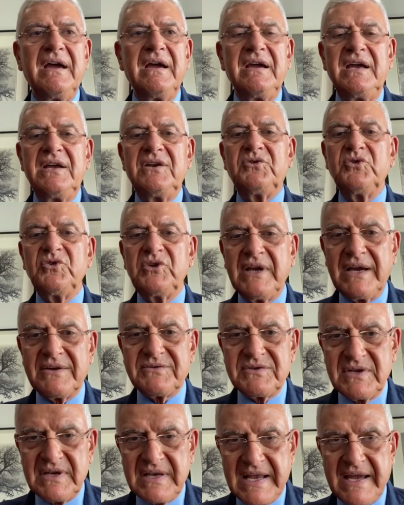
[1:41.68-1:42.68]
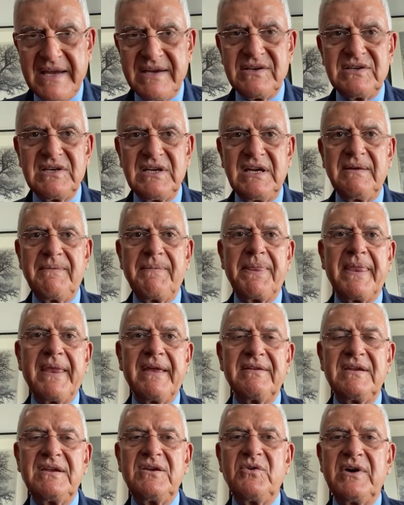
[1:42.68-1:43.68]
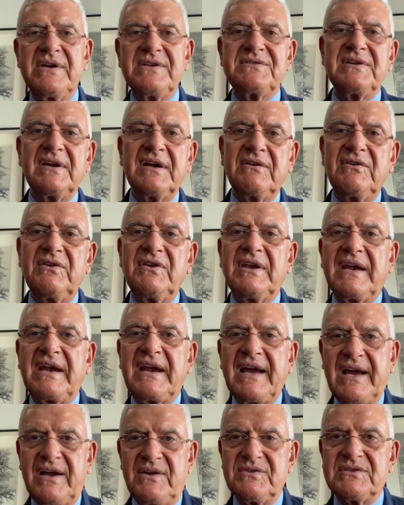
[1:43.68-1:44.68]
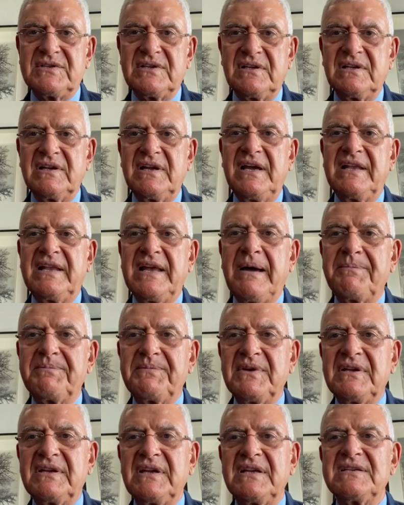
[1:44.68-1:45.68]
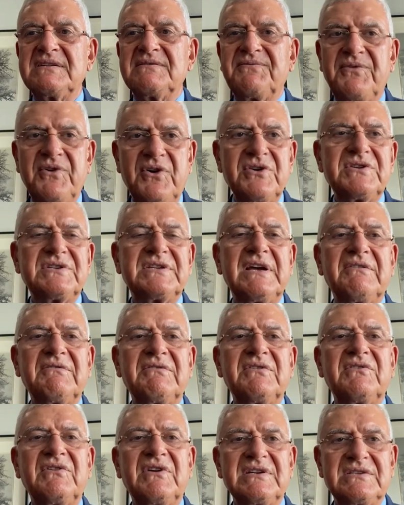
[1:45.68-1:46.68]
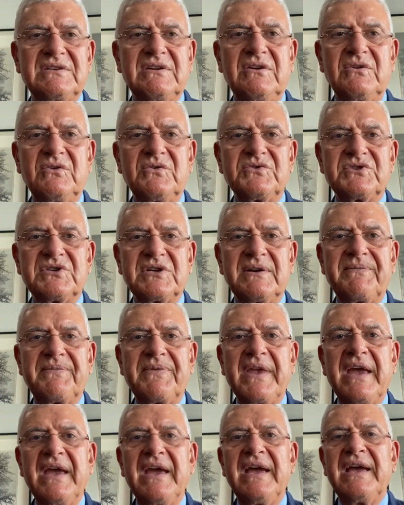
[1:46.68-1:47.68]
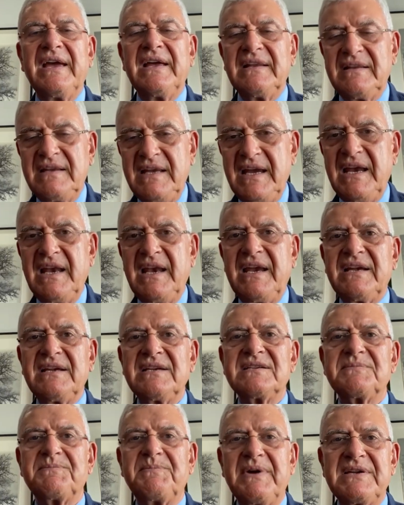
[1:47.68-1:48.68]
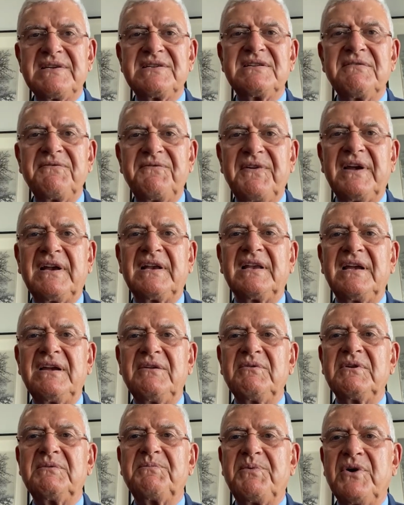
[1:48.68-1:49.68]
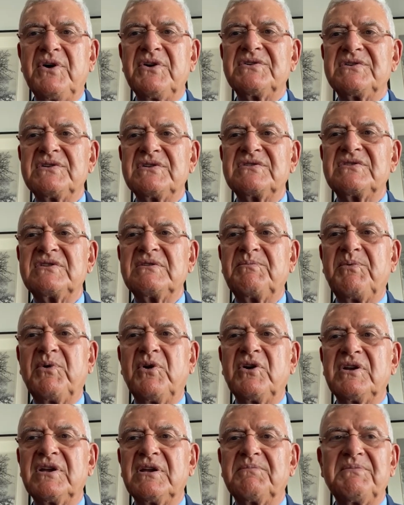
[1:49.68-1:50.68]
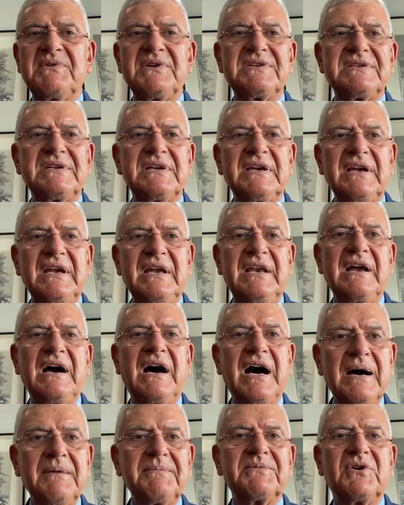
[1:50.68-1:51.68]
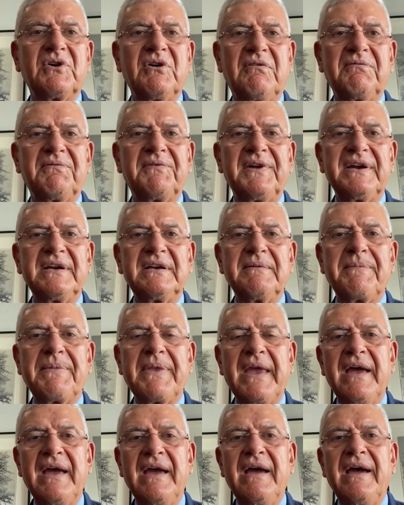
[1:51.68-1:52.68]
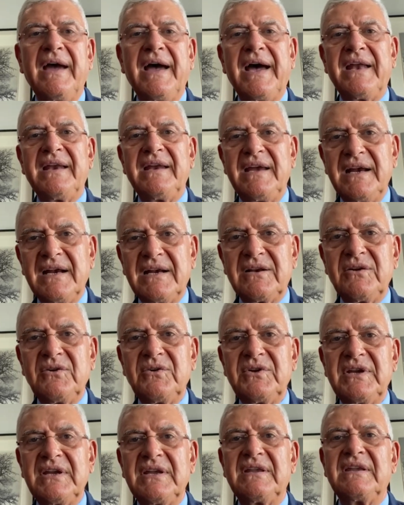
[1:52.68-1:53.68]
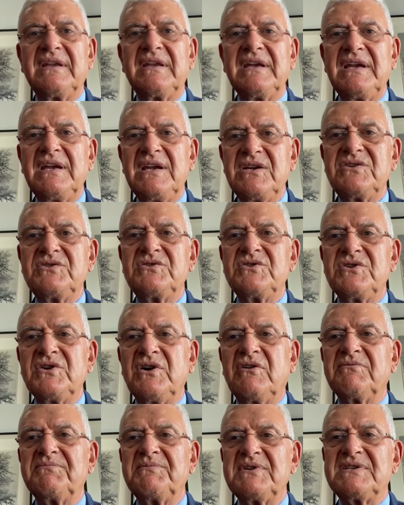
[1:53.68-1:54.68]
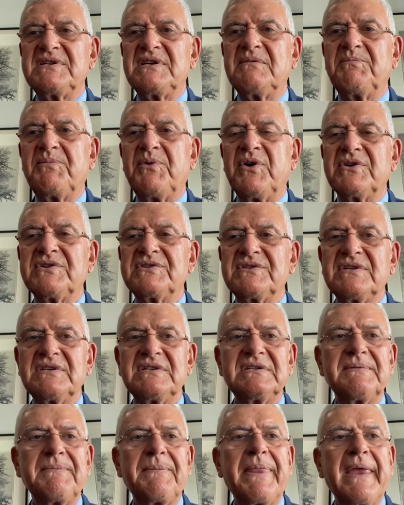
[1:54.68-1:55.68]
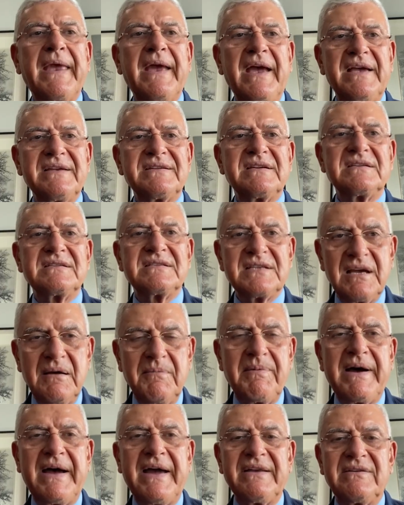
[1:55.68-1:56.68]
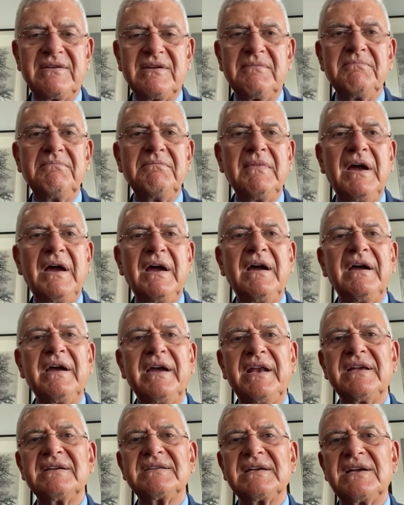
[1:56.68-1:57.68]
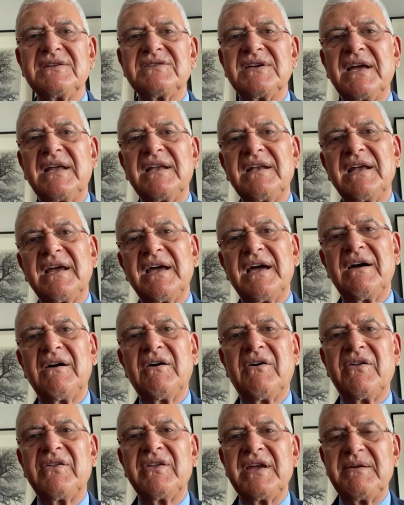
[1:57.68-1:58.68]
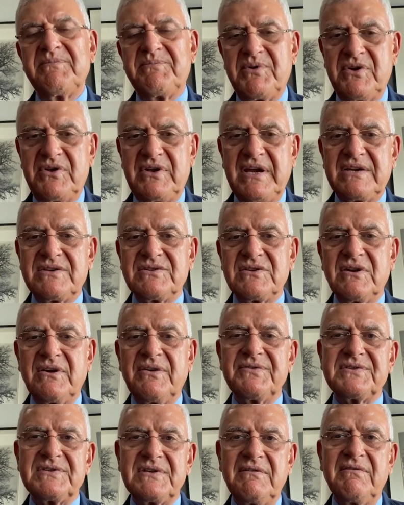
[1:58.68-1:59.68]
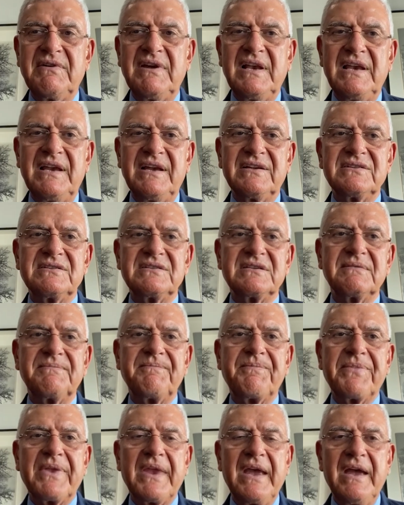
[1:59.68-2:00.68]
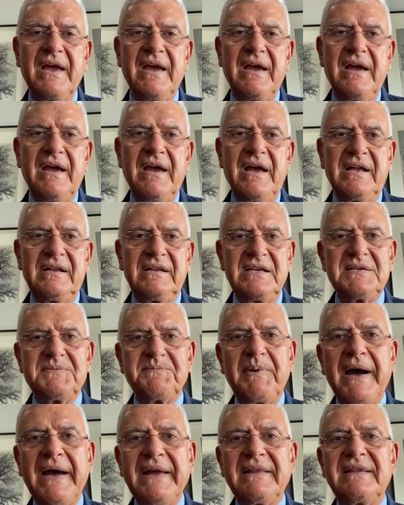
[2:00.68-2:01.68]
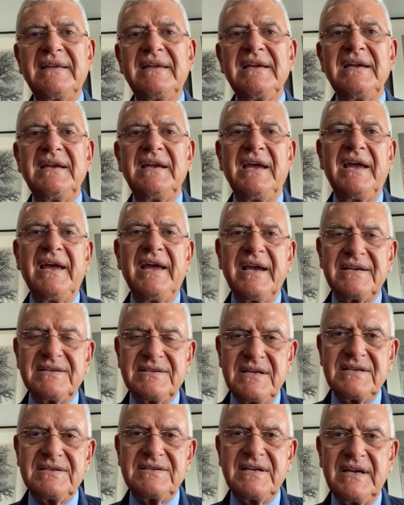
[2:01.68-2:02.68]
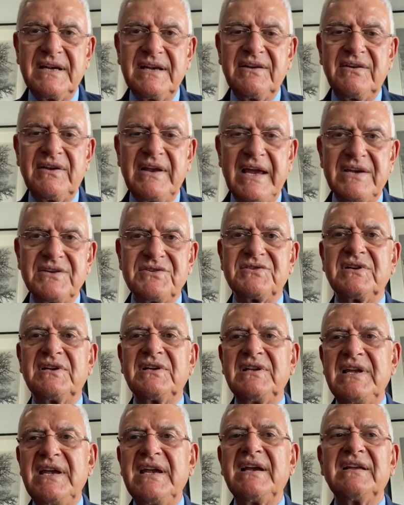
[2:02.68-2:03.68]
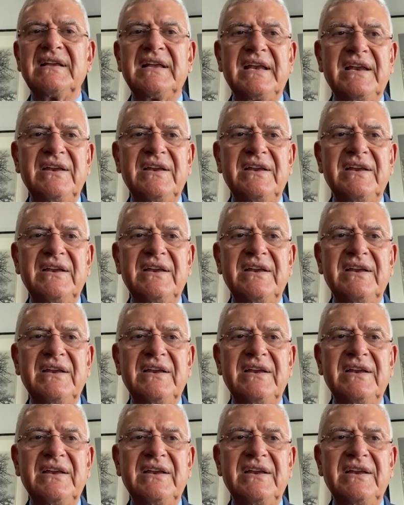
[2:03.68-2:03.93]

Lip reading: In 2019, the UN Security Council adopted its first ever resolution dealing specifically with persons reported missing in armed conflict and included the issue of missing persons as a sub-item in its agenda on the protection of civilians. Despite the existing international legal and